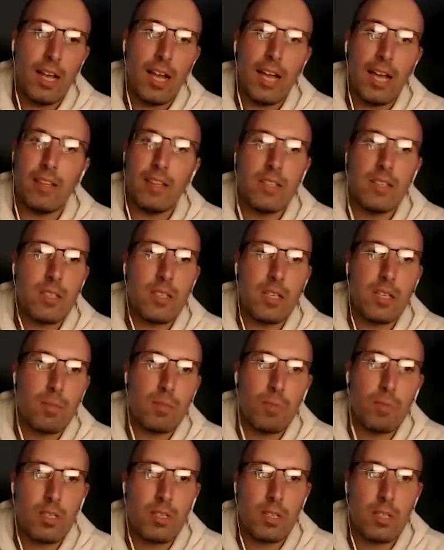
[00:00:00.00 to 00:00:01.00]
And then 6
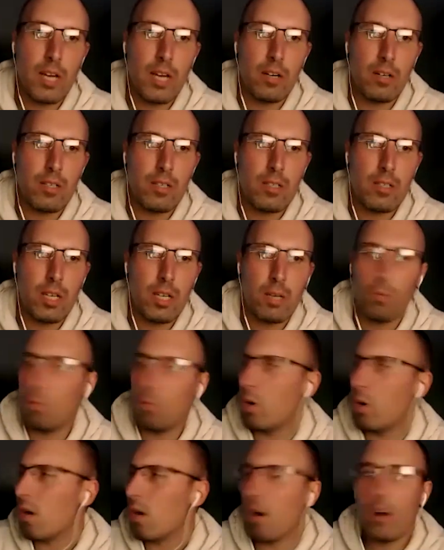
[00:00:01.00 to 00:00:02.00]
months later, it's like,
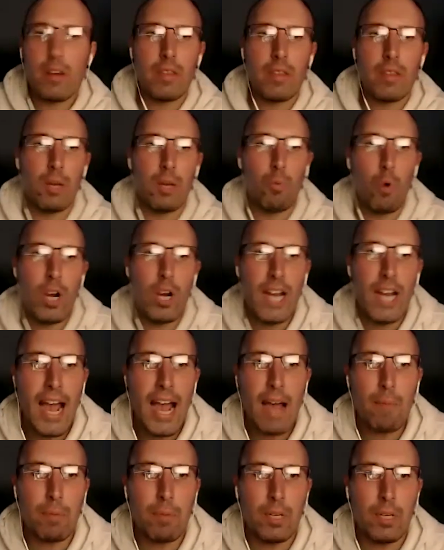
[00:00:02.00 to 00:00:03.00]
where are they? What
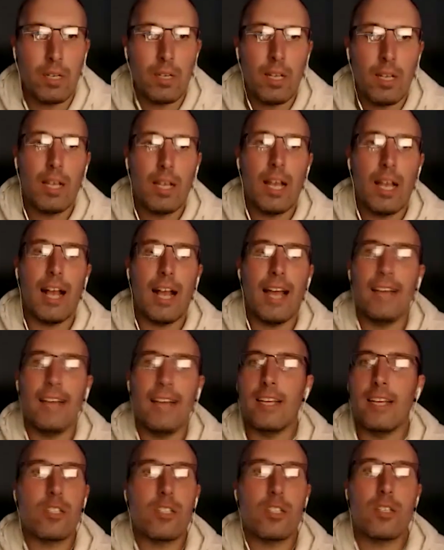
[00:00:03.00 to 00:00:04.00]
happened? And
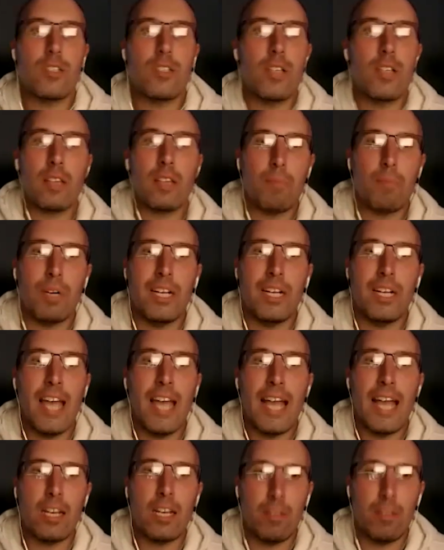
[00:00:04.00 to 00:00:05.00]
then it's just nothing but
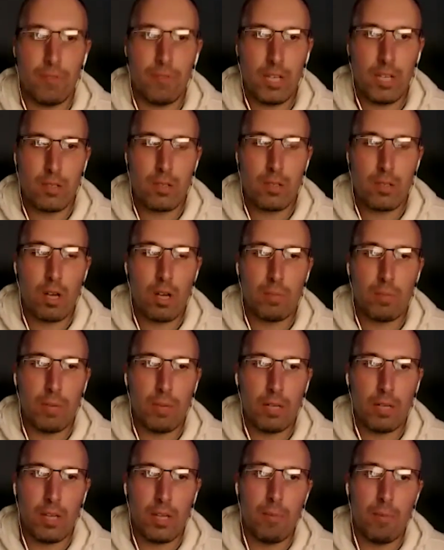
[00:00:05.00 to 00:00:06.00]
negative things talked
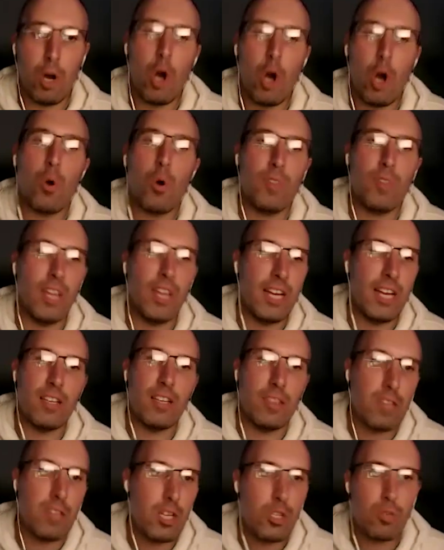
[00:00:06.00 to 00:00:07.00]
about them. Oh, they
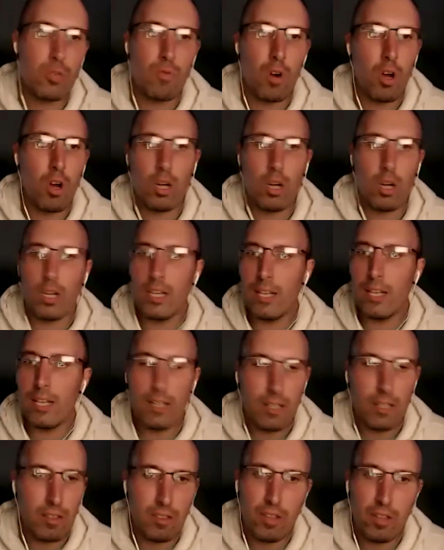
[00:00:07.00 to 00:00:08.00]
did this wrong.
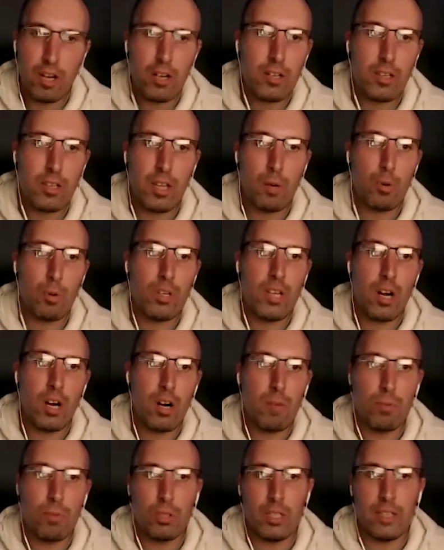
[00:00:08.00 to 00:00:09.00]
They were
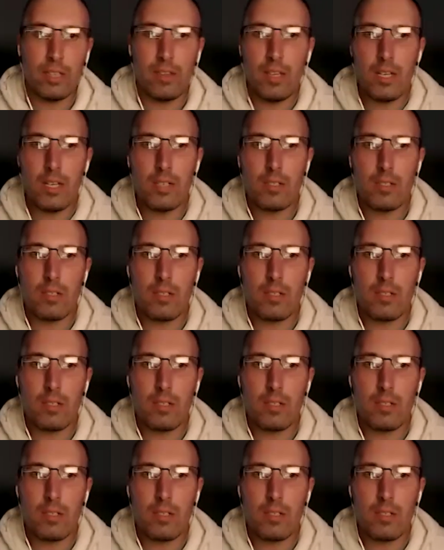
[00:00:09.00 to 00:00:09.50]
terrible at this.